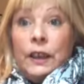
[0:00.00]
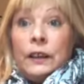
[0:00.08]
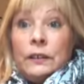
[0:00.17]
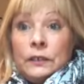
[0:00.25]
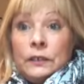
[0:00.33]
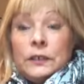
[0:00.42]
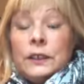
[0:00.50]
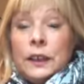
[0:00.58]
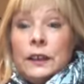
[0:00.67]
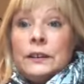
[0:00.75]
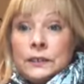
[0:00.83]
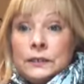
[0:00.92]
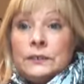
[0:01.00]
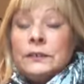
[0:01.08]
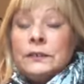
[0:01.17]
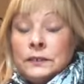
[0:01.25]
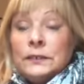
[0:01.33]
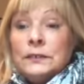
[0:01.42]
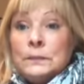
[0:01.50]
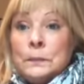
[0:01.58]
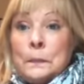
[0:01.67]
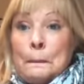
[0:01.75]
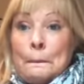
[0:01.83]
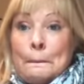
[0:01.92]
similar shop.
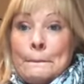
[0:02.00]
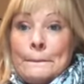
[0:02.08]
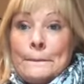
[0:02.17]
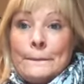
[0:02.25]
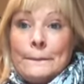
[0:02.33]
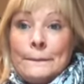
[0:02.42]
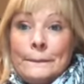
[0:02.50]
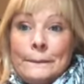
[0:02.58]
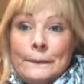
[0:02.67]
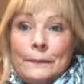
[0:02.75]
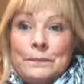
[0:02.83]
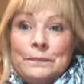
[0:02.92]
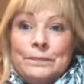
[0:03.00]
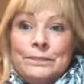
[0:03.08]
Yeah. So so